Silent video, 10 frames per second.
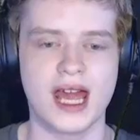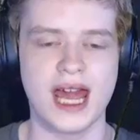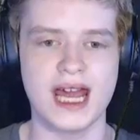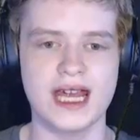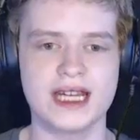
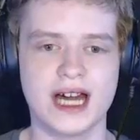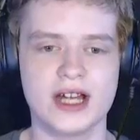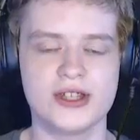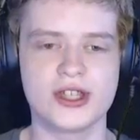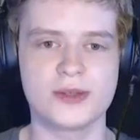Hey
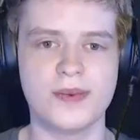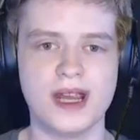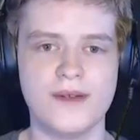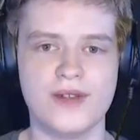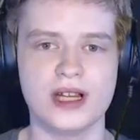guys, it's
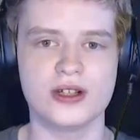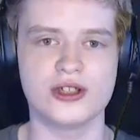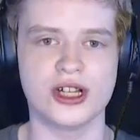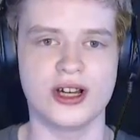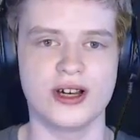B Feared
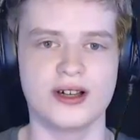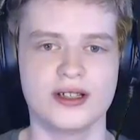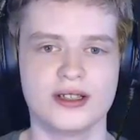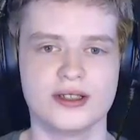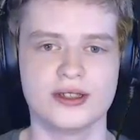here.
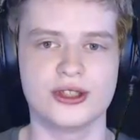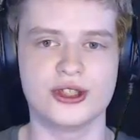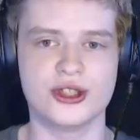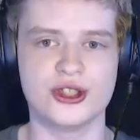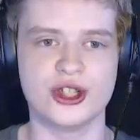
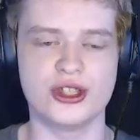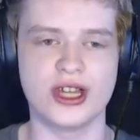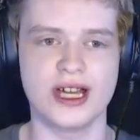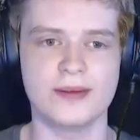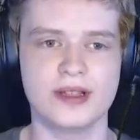
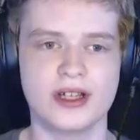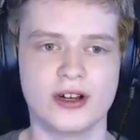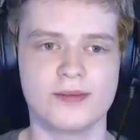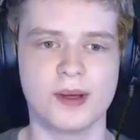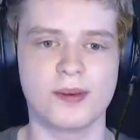Today I'm
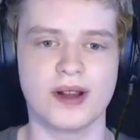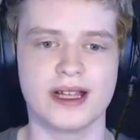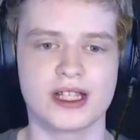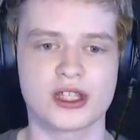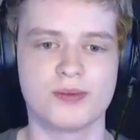going to be
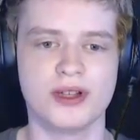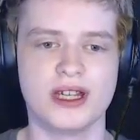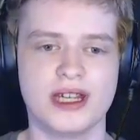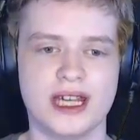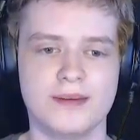playing a spooky
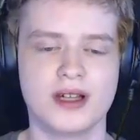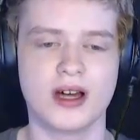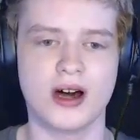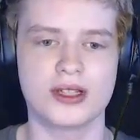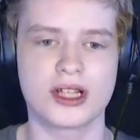game
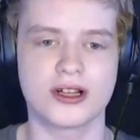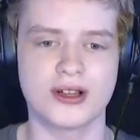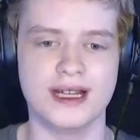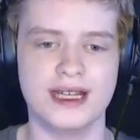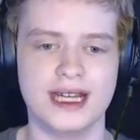called
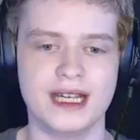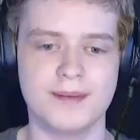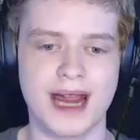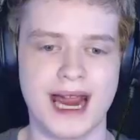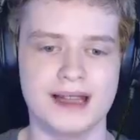Cleaning
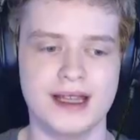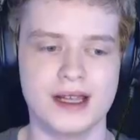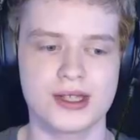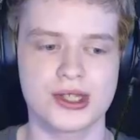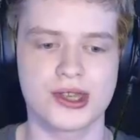
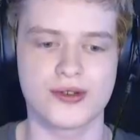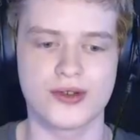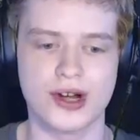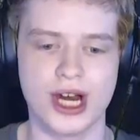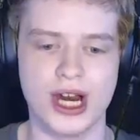Madness
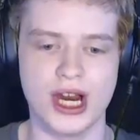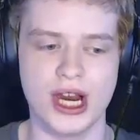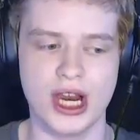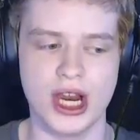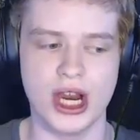
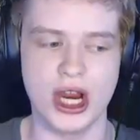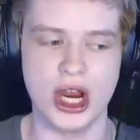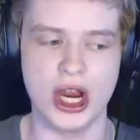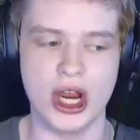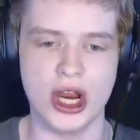
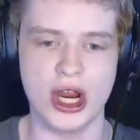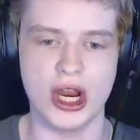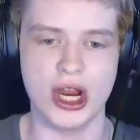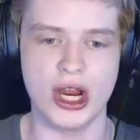three.